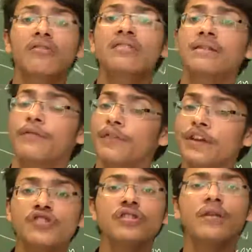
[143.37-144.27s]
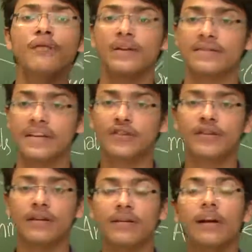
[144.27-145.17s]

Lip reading: the definition of fixation.